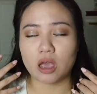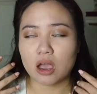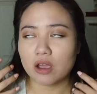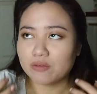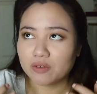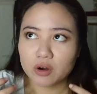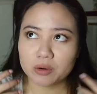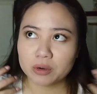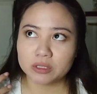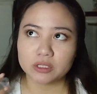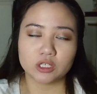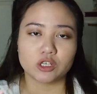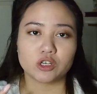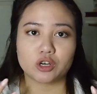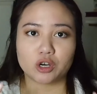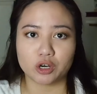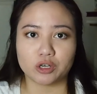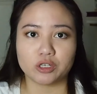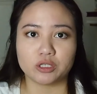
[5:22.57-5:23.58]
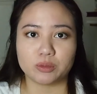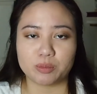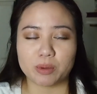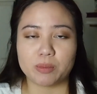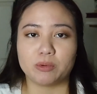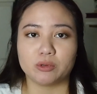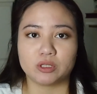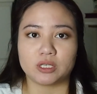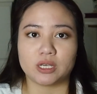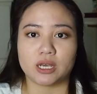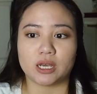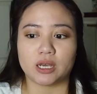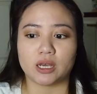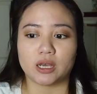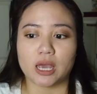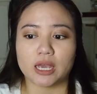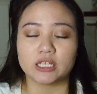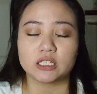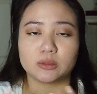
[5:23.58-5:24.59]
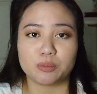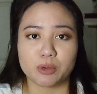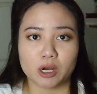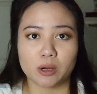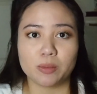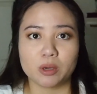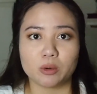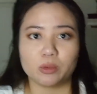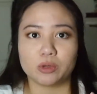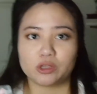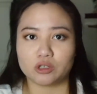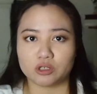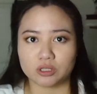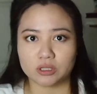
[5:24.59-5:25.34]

I've always encouraged people to experiment with your...